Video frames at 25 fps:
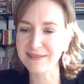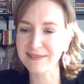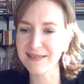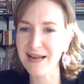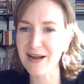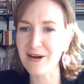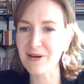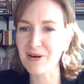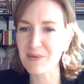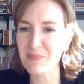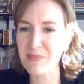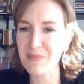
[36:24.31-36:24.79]

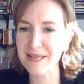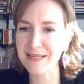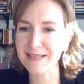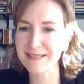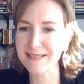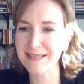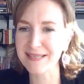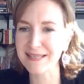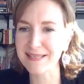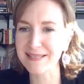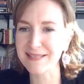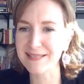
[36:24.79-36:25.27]
how to make
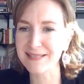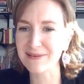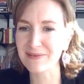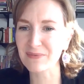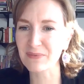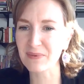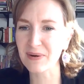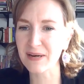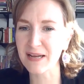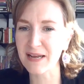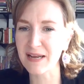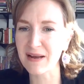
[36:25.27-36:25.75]
sense of
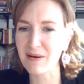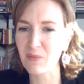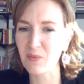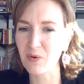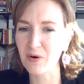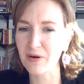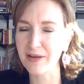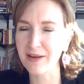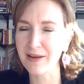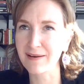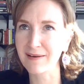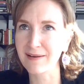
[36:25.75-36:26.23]
what I am
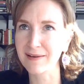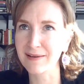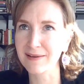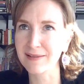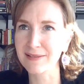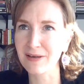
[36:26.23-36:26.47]
working on.